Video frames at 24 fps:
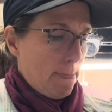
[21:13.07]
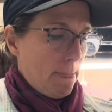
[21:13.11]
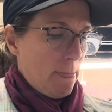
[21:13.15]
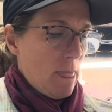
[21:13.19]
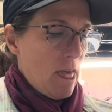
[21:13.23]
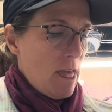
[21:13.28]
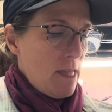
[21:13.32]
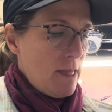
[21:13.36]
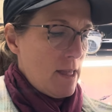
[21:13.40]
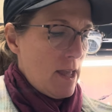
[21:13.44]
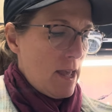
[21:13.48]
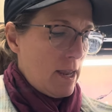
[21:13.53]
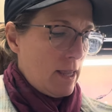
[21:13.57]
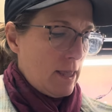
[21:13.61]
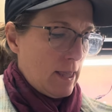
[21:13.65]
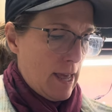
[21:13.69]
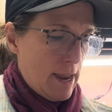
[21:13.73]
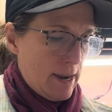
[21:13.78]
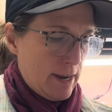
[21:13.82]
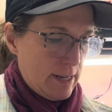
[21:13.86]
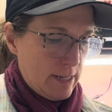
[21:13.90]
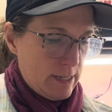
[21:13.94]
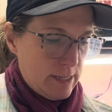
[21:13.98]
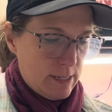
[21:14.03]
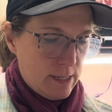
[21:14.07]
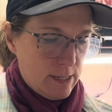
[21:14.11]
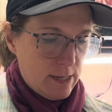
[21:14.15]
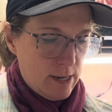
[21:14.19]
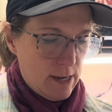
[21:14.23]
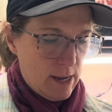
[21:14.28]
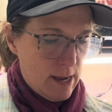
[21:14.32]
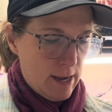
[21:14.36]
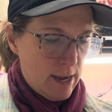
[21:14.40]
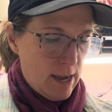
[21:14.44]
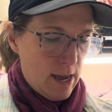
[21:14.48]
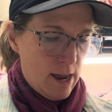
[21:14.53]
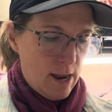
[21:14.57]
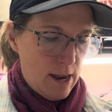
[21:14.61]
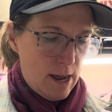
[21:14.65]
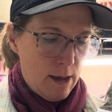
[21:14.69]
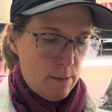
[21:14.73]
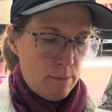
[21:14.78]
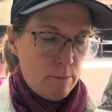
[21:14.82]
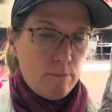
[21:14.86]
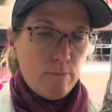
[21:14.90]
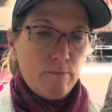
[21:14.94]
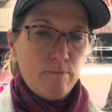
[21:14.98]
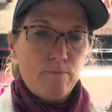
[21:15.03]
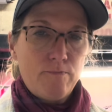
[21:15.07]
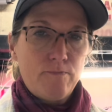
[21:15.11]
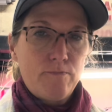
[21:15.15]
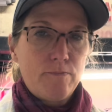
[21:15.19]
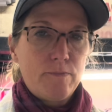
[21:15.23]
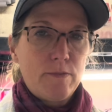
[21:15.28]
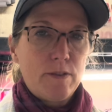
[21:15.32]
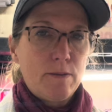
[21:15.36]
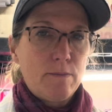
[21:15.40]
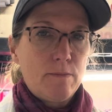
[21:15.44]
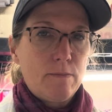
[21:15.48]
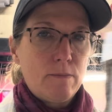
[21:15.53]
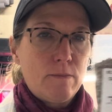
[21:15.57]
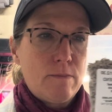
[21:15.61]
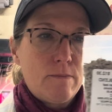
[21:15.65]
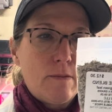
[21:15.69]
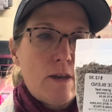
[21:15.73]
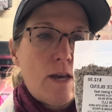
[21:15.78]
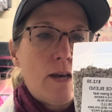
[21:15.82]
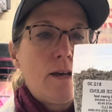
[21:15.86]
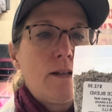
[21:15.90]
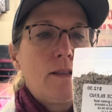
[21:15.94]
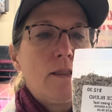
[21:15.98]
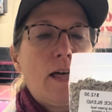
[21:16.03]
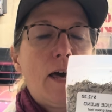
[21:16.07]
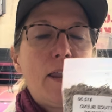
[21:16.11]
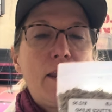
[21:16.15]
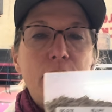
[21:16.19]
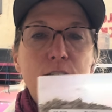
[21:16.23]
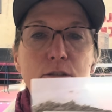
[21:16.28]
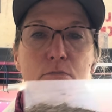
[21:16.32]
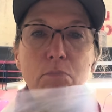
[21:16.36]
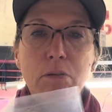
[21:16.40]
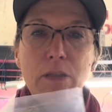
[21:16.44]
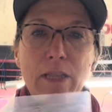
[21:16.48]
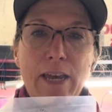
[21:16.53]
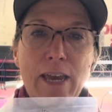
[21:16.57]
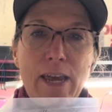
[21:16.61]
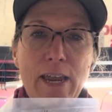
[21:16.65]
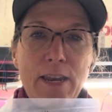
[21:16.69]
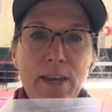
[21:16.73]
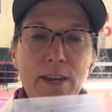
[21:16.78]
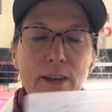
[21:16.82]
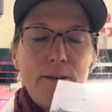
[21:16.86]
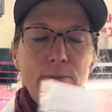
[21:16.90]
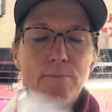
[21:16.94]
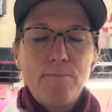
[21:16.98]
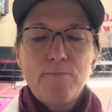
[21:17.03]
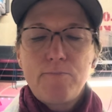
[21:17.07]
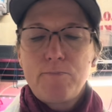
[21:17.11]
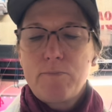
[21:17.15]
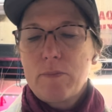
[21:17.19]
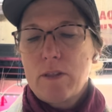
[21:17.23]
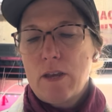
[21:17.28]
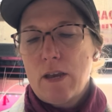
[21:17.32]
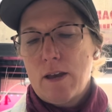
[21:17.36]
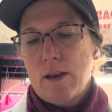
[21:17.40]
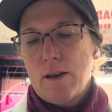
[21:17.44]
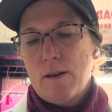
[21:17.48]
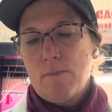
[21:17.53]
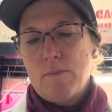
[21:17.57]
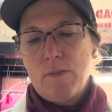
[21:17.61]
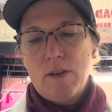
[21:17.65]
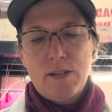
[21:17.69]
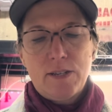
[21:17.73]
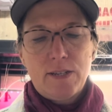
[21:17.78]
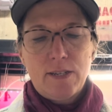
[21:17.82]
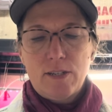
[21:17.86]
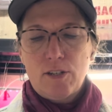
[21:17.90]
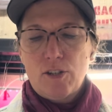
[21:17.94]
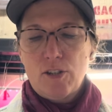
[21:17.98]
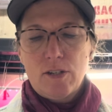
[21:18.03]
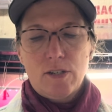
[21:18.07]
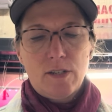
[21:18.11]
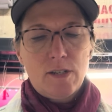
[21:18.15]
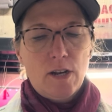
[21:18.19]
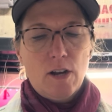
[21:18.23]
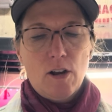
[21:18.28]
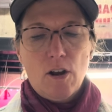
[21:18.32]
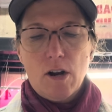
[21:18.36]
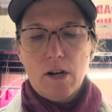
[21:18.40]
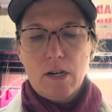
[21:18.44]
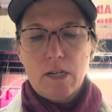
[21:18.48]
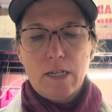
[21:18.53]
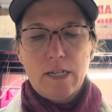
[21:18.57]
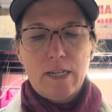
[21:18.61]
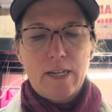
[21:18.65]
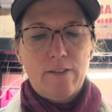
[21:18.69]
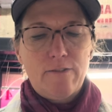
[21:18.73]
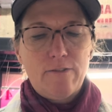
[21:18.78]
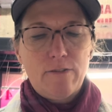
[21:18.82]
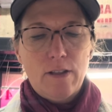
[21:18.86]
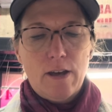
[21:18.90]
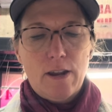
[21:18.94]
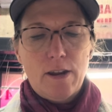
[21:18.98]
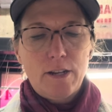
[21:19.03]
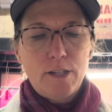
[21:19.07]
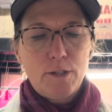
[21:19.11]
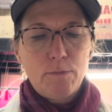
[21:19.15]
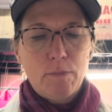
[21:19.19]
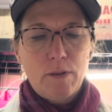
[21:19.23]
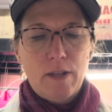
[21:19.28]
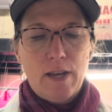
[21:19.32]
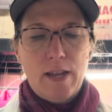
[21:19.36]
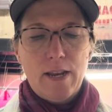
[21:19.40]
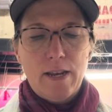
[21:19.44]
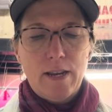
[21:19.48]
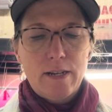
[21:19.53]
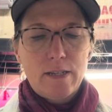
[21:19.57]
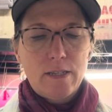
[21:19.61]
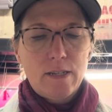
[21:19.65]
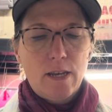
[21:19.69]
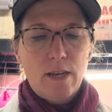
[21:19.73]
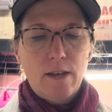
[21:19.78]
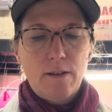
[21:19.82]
And then lettuce. I got a lettuce blend. This is just a garden leaf lettuce blend. It's